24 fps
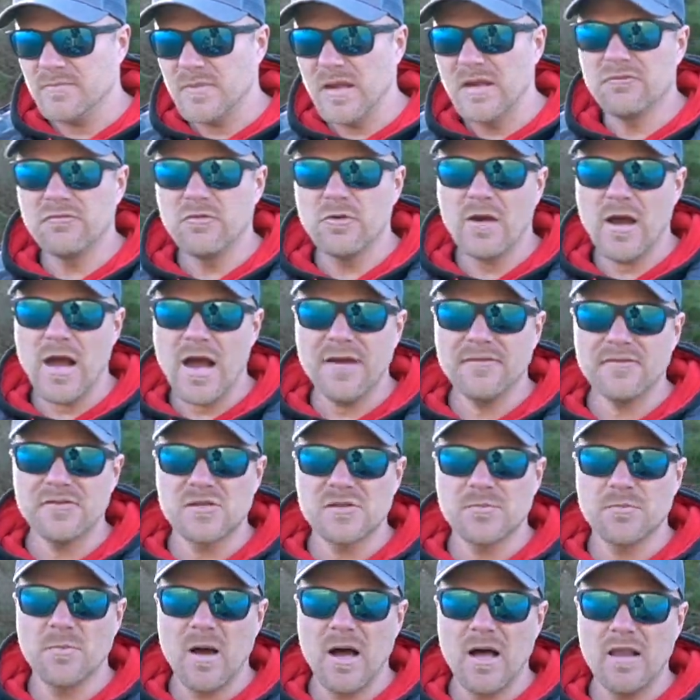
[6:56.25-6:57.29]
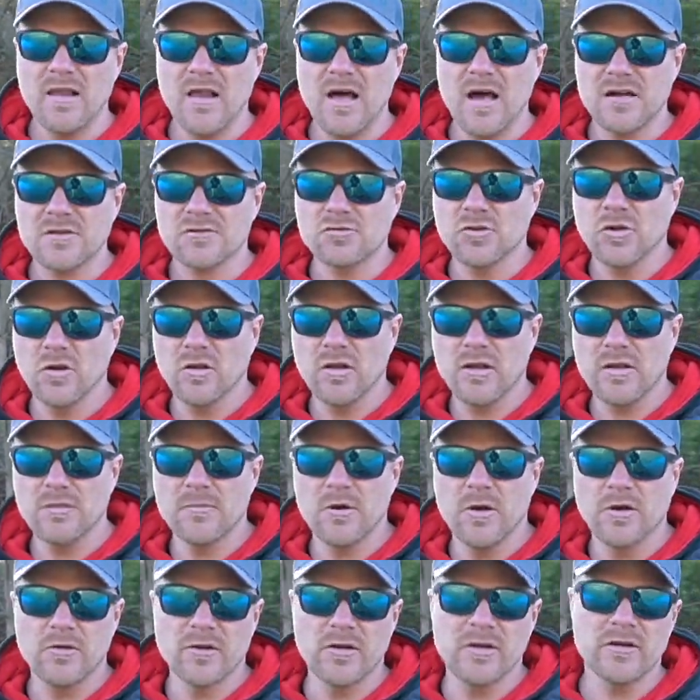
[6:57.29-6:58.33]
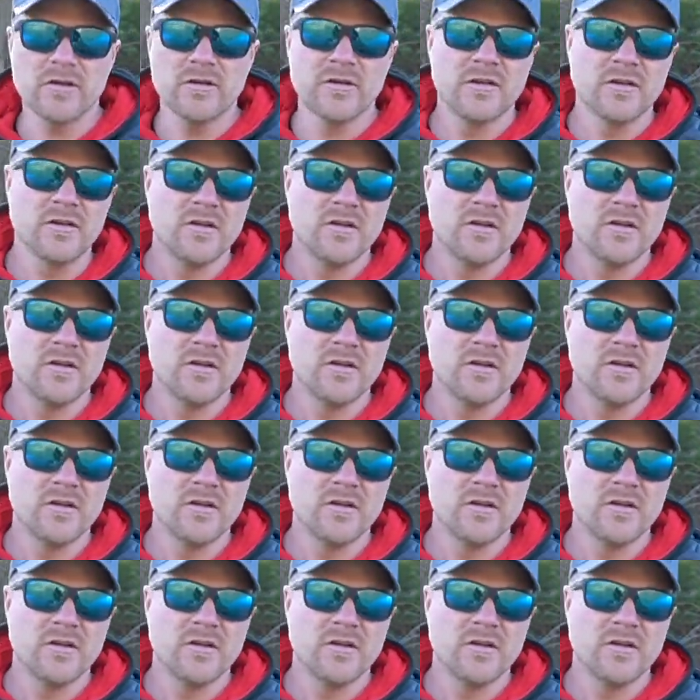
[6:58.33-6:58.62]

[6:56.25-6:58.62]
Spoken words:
if you have a spot lock trolling motor